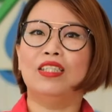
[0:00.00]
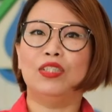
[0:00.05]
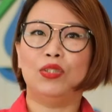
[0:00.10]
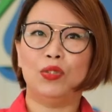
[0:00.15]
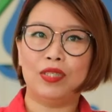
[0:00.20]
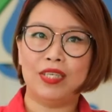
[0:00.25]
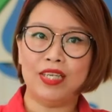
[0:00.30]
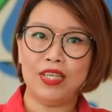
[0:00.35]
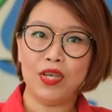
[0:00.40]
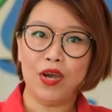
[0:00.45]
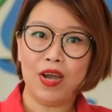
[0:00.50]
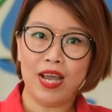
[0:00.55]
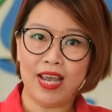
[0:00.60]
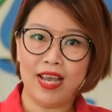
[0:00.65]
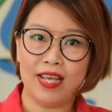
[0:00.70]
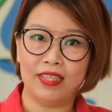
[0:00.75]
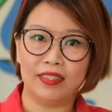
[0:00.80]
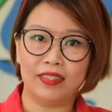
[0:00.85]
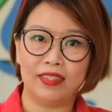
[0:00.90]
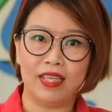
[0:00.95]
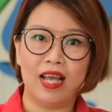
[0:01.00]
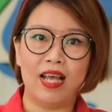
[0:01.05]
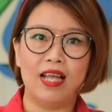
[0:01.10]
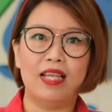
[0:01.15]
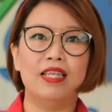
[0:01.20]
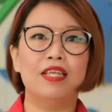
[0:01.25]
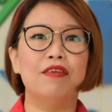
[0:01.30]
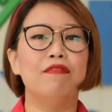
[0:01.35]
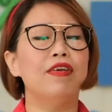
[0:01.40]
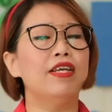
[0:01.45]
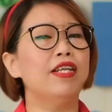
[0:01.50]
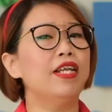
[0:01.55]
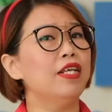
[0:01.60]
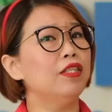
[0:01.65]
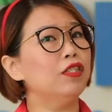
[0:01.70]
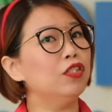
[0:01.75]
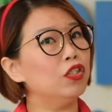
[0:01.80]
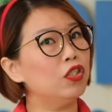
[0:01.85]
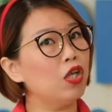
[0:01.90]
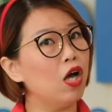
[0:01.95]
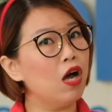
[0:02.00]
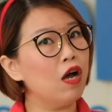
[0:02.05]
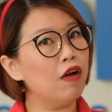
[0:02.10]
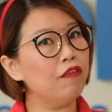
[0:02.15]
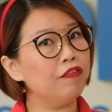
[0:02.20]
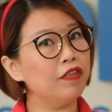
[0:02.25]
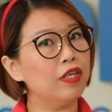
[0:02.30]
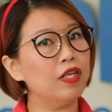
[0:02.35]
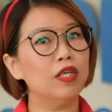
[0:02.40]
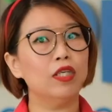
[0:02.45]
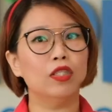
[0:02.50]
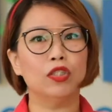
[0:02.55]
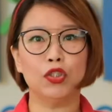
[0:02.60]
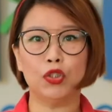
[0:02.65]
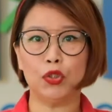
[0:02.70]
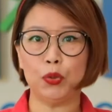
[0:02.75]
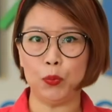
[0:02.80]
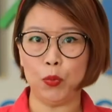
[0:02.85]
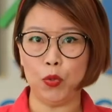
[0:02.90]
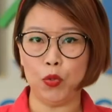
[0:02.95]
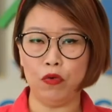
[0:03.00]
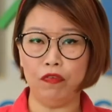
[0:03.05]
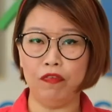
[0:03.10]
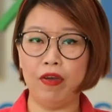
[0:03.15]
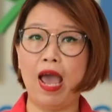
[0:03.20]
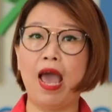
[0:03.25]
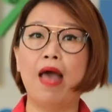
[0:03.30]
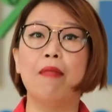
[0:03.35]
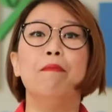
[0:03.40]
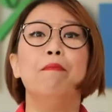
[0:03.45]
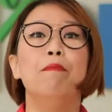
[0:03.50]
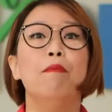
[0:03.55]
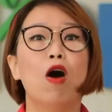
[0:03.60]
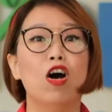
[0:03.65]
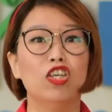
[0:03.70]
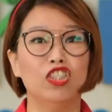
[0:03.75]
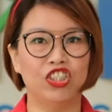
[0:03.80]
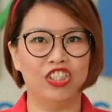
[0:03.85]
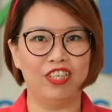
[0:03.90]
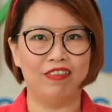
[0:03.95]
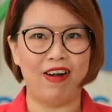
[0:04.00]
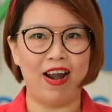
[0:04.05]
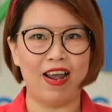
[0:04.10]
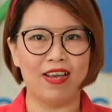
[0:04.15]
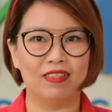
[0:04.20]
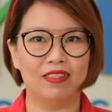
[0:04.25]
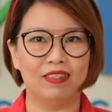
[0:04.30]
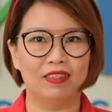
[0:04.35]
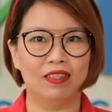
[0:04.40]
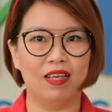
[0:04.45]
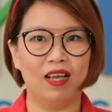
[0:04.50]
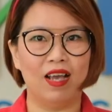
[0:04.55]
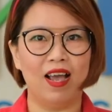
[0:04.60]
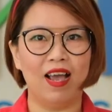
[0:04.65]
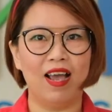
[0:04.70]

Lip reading: to clean your hands, leaving it soft, smooth, and moisturized.